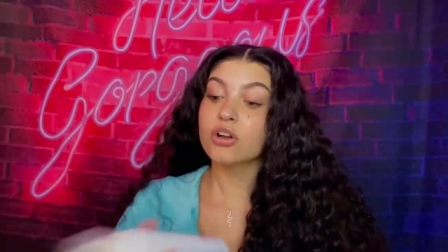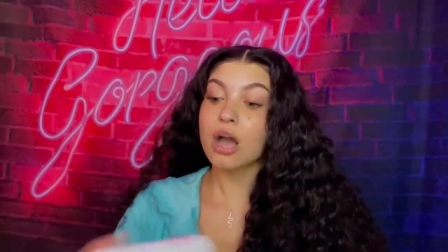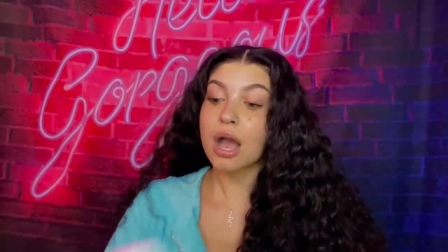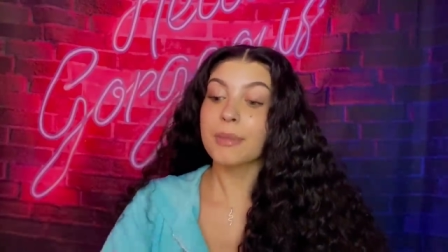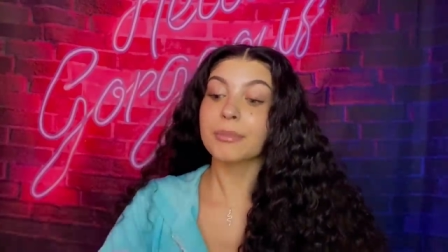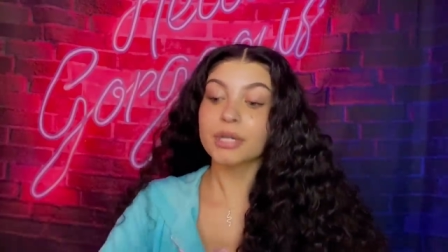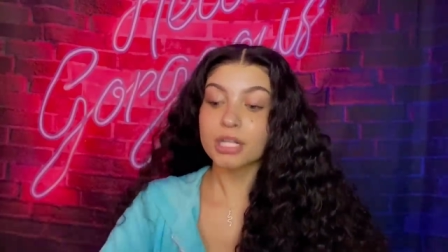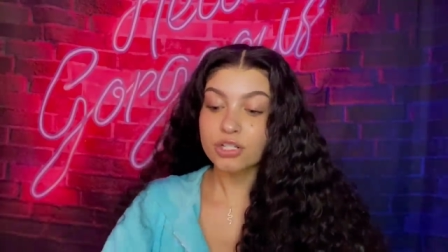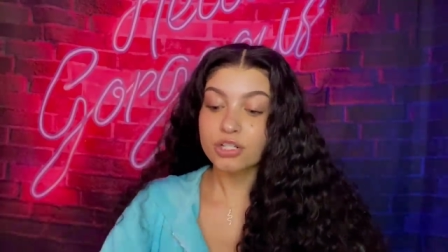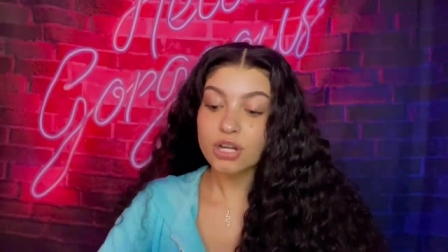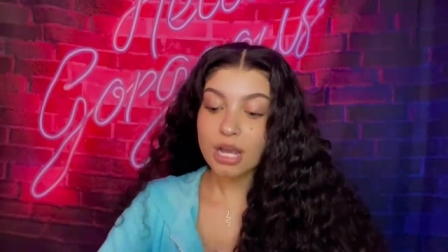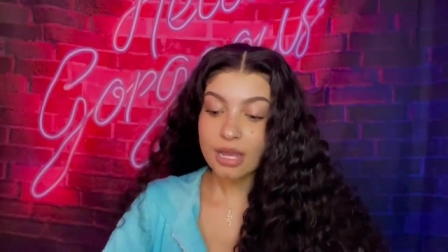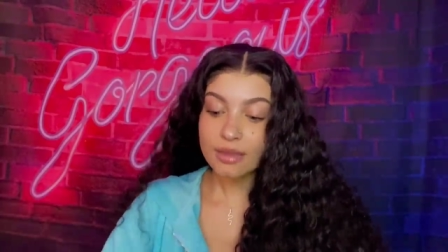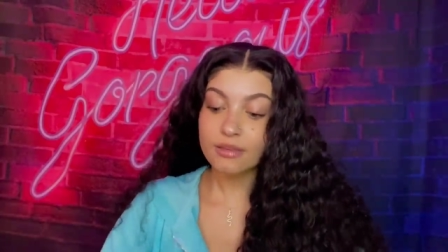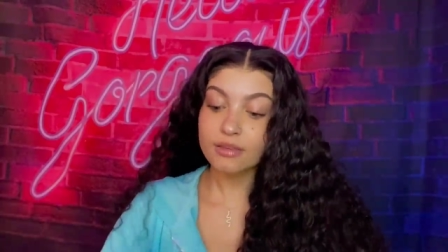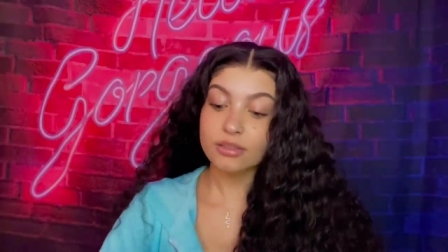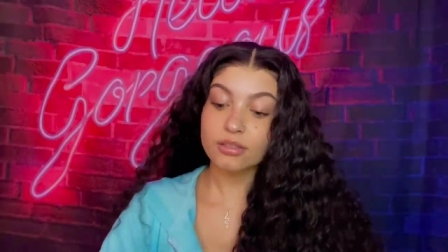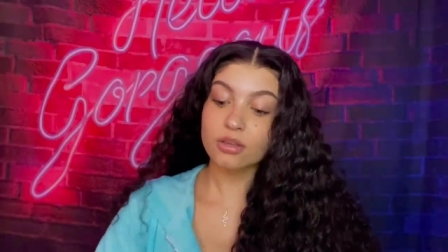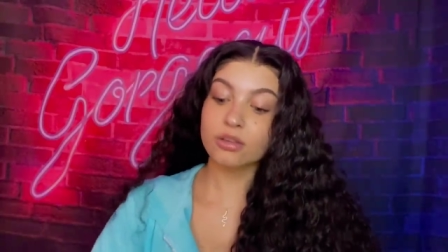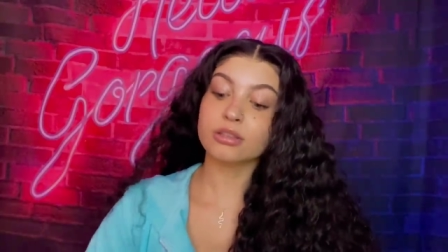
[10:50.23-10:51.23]
I'm gonna try
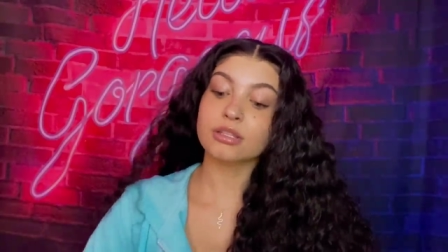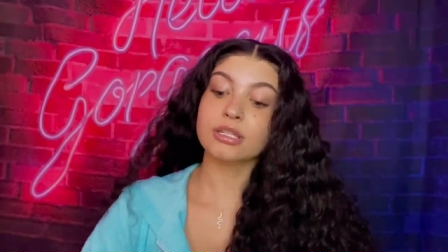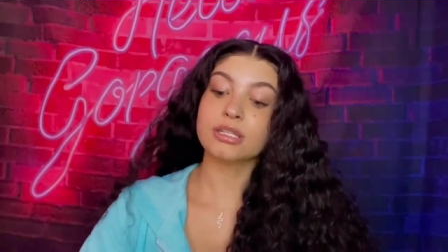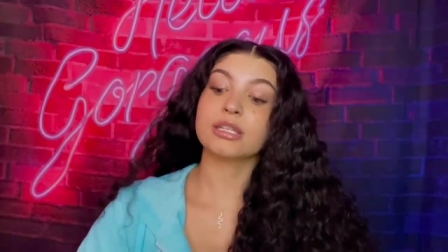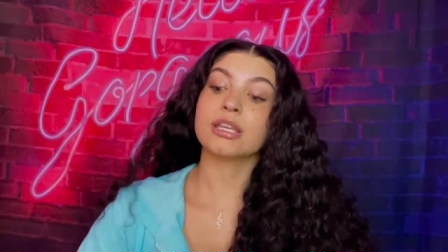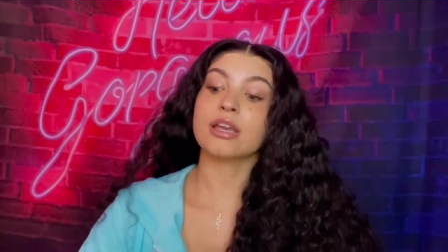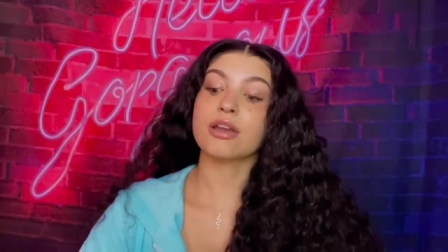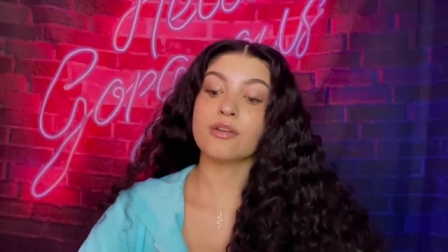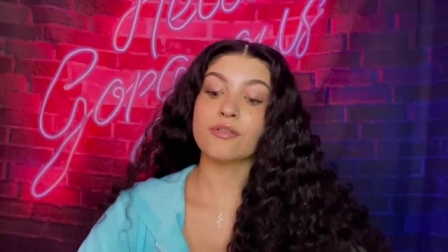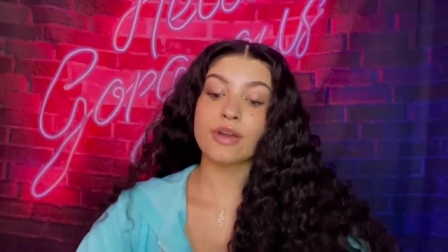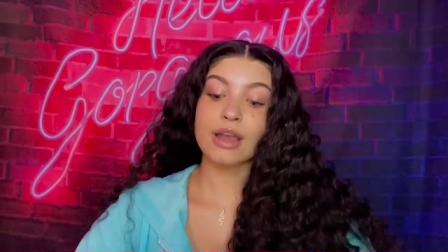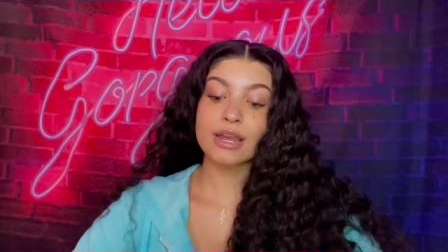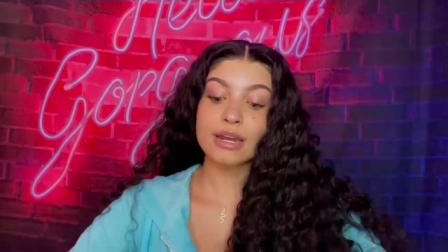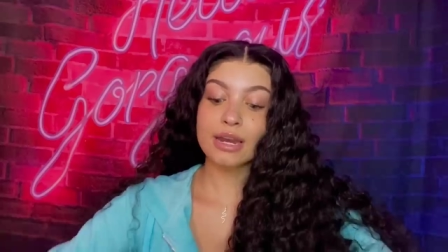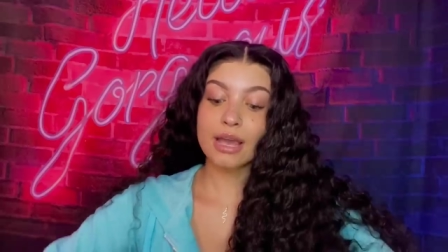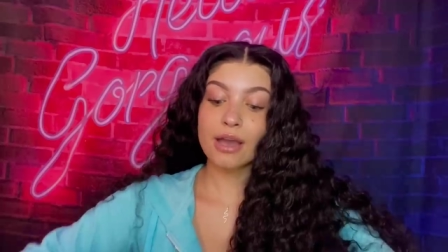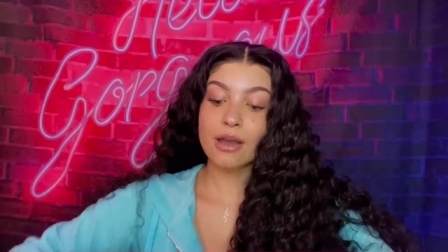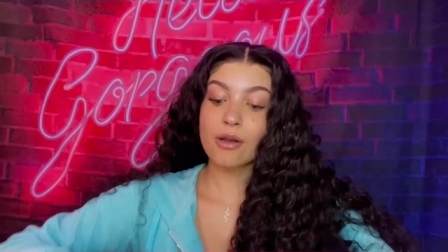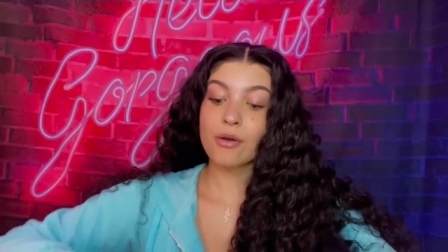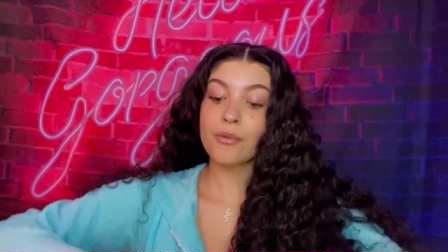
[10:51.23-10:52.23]
this on this hair right
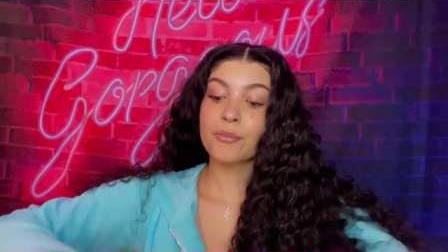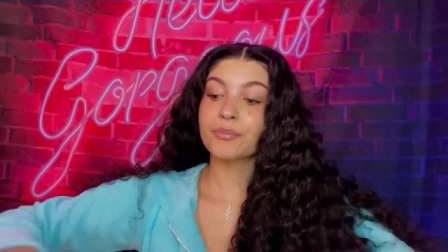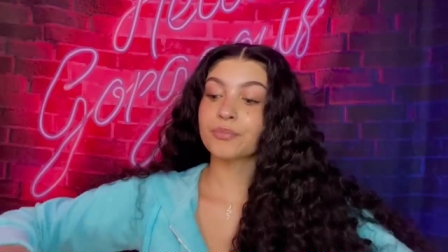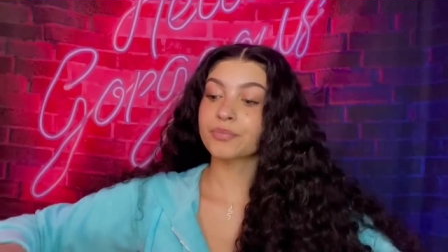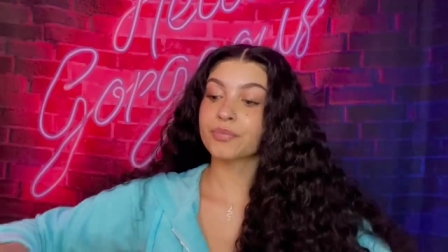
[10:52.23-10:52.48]
now.